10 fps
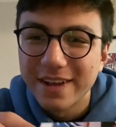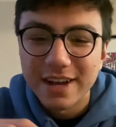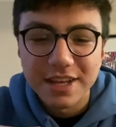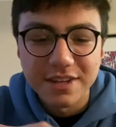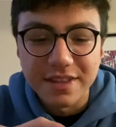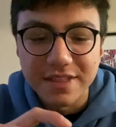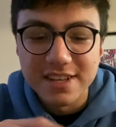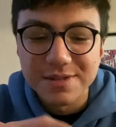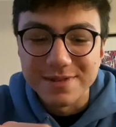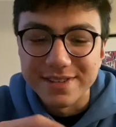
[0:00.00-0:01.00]
I thought
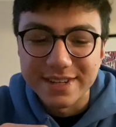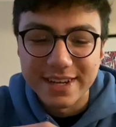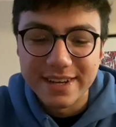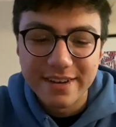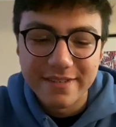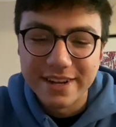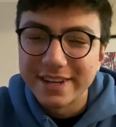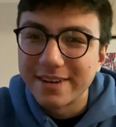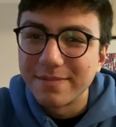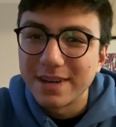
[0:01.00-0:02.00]
this was a net right
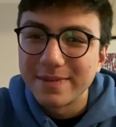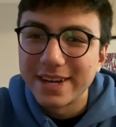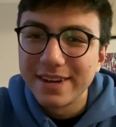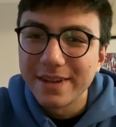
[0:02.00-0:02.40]
here. My bad.